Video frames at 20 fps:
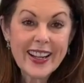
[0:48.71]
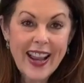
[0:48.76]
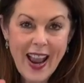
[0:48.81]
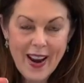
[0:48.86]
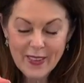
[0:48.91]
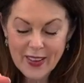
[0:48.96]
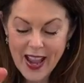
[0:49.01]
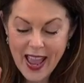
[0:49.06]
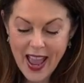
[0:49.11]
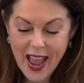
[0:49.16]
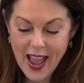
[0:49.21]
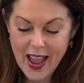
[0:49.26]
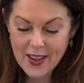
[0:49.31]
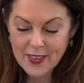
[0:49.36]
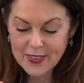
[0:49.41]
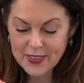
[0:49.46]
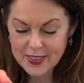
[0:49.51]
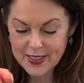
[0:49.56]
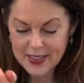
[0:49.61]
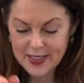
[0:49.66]
an hour and a
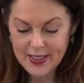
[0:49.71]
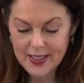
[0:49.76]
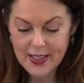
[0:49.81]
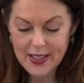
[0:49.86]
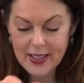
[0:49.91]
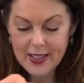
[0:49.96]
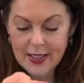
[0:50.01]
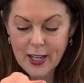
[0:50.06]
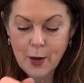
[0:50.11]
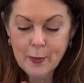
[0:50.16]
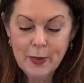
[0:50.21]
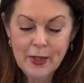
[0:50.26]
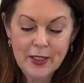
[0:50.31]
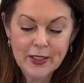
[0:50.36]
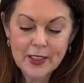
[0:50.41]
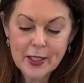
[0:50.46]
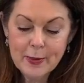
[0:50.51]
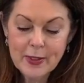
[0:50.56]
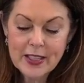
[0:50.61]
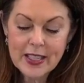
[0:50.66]
half. And I peeled
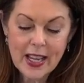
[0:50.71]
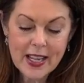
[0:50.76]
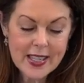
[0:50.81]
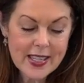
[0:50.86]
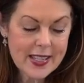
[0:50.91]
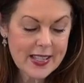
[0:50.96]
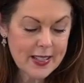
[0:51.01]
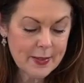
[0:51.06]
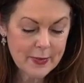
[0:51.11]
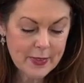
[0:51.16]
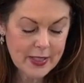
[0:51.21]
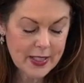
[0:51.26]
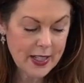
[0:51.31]
them and diced them.